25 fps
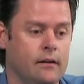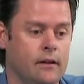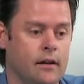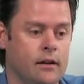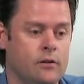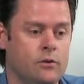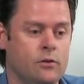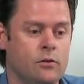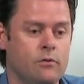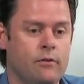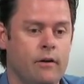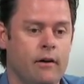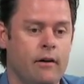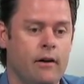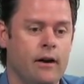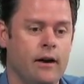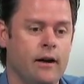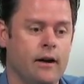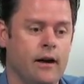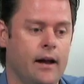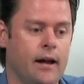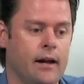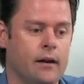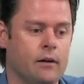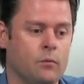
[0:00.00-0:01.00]
do vary,
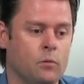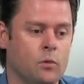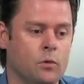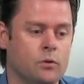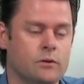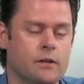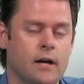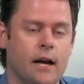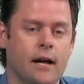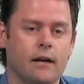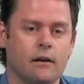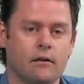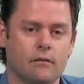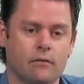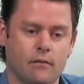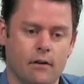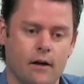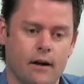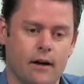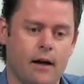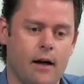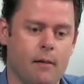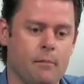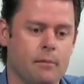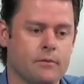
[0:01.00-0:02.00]
and it will take a
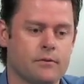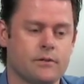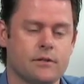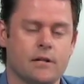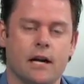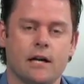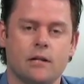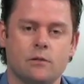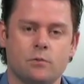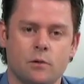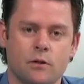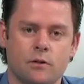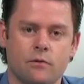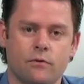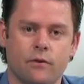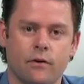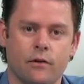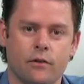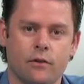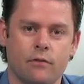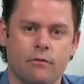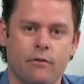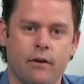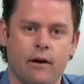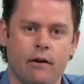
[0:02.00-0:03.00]
couple of stakes winners for it
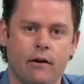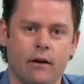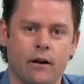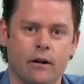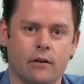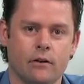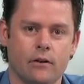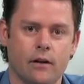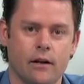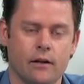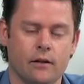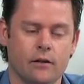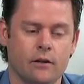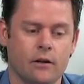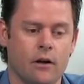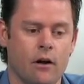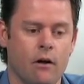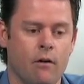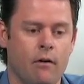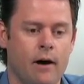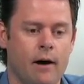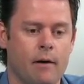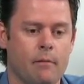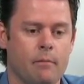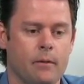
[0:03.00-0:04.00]
to vary and to
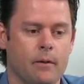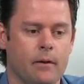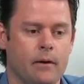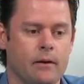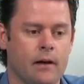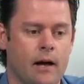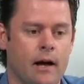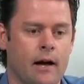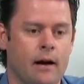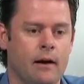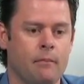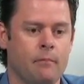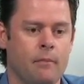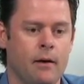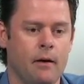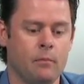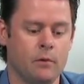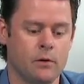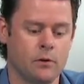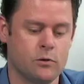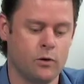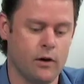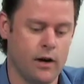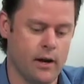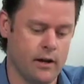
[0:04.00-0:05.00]
go up. And we
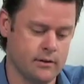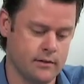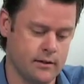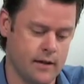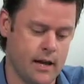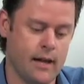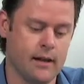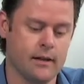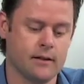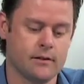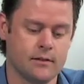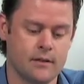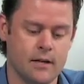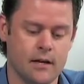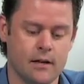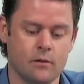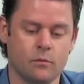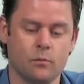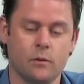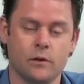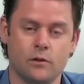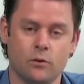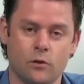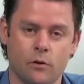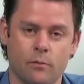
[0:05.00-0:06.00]
talk, as Alan said,
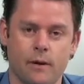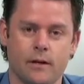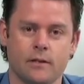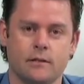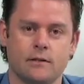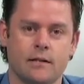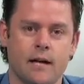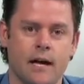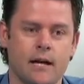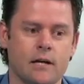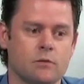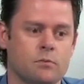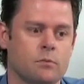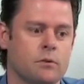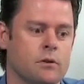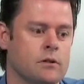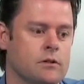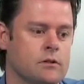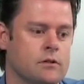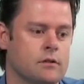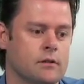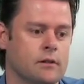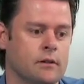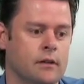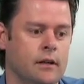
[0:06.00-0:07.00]
we talk about stakes
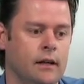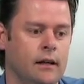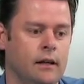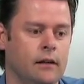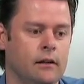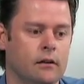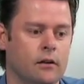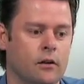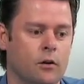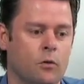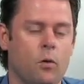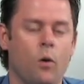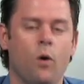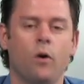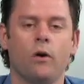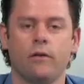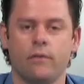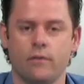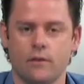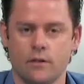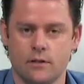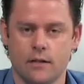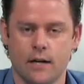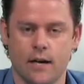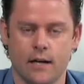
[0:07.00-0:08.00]
winners. The quality of
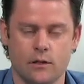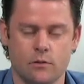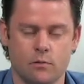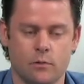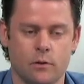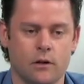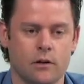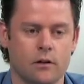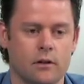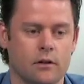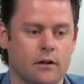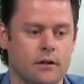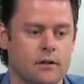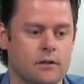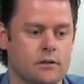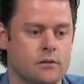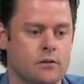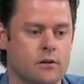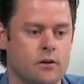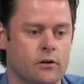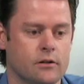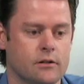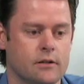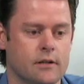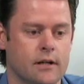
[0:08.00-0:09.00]
the stakes winner is
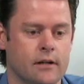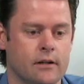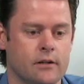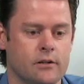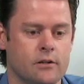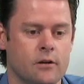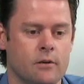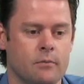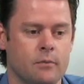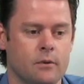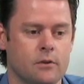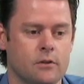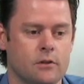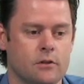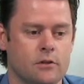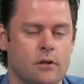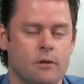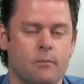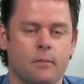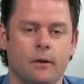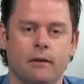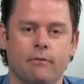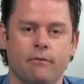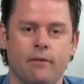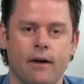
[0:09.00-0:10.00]
not the
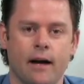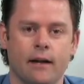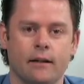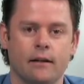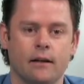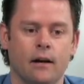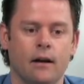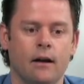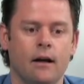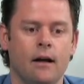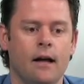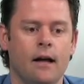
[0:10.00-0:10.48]
determining factor.